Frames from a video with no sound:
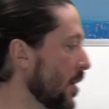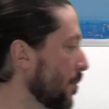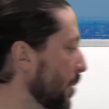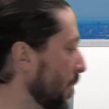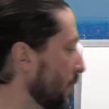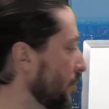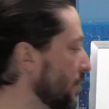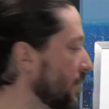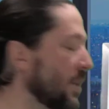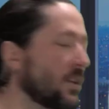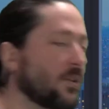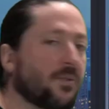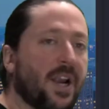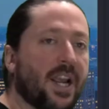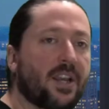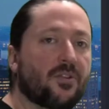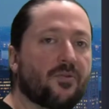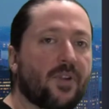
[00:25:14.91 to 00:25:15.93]
But using the
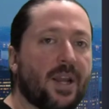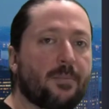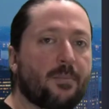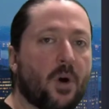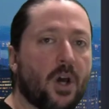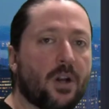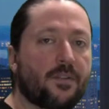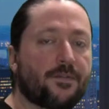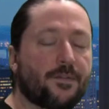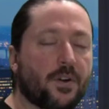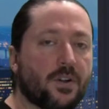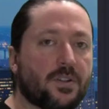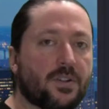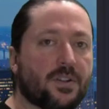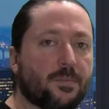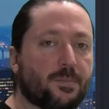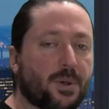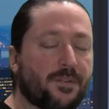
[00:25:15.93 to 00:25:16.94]
Rank and Rent model
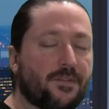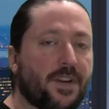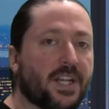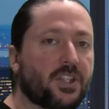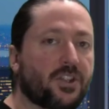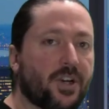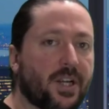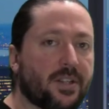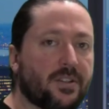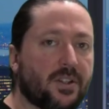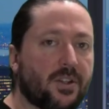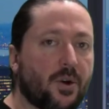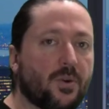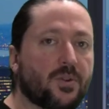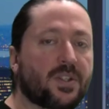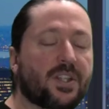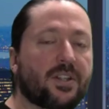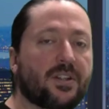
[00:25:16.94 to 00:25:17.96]
first to perfect your
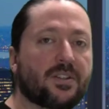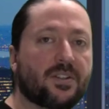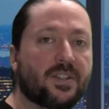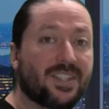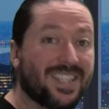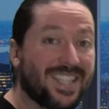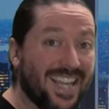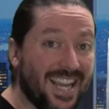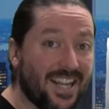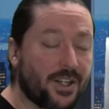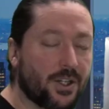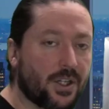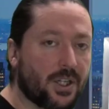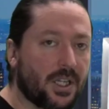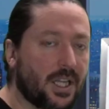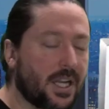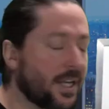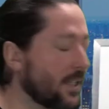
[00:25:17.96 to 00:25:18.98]
SEO skills, to get your
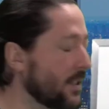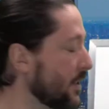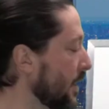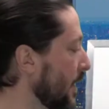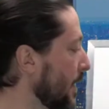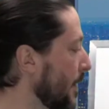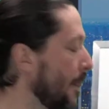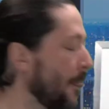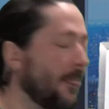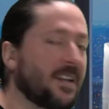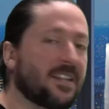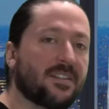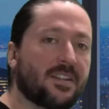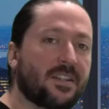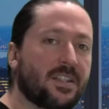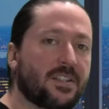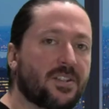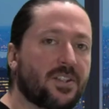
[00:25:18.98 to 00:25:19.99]
clients, is
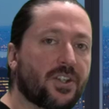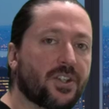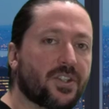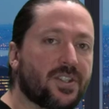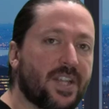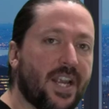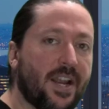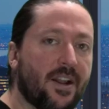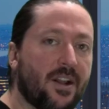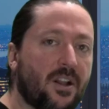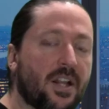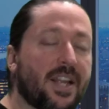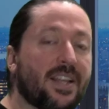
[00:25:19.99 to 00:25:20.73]
an easier sale.